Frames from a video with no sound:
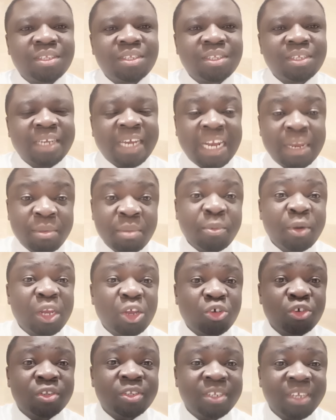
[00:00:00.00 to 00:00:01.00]
Can people
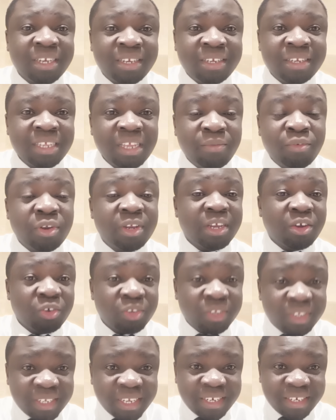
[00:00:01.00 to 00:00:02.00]
negotiate? If not
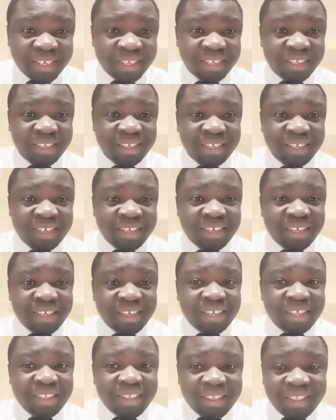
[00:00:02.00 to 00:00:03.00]
negotiating,
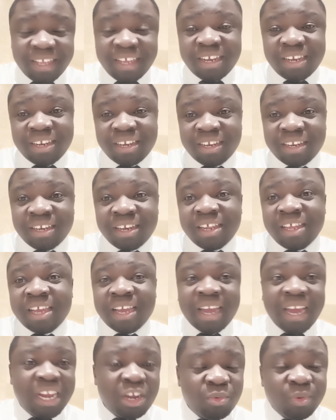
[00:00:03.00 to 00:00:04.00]
then
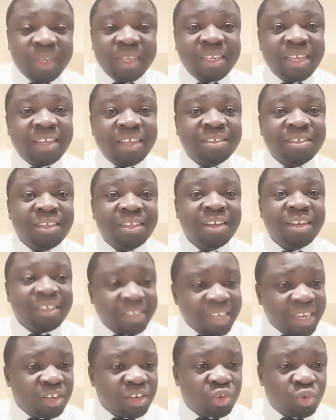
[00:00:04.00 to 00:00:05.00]
can we just
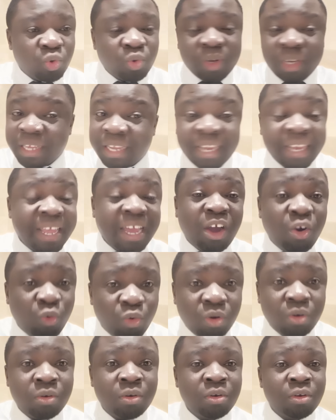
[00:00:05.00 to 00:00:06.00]
decide to declare
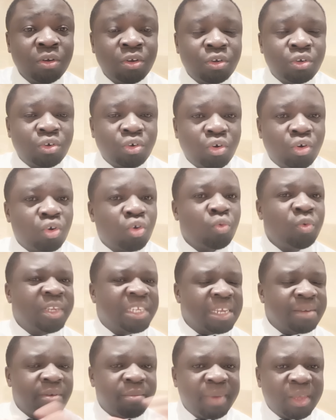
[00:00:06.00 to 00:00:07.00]
war or
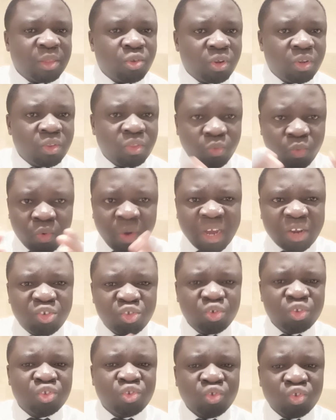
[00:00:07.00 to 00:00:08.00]
whichever method they want to
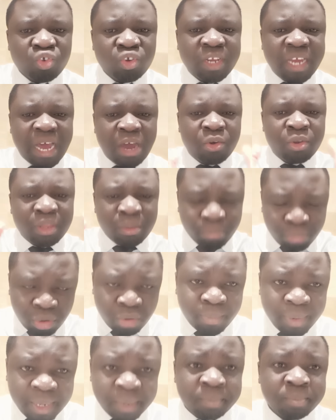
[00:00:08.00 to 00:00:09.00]
use to sort out the
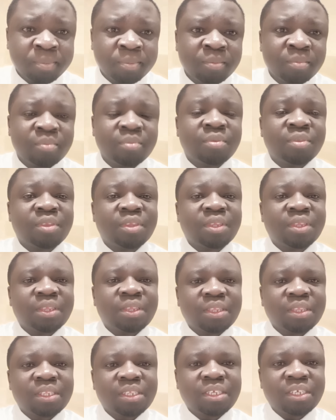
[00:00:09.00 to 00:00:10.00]
problem.
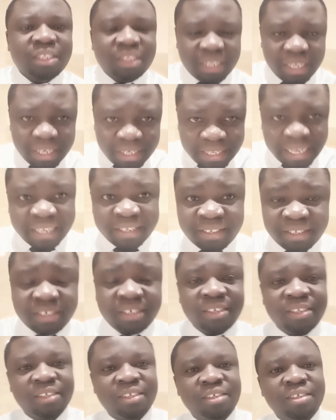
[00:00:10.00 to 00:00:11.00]
he does
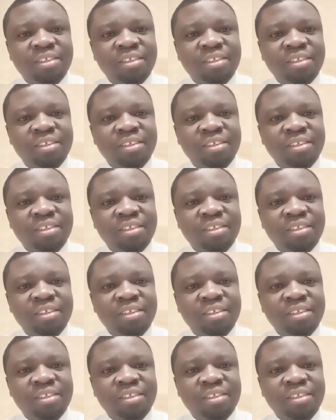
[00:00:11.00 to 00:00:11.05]
it.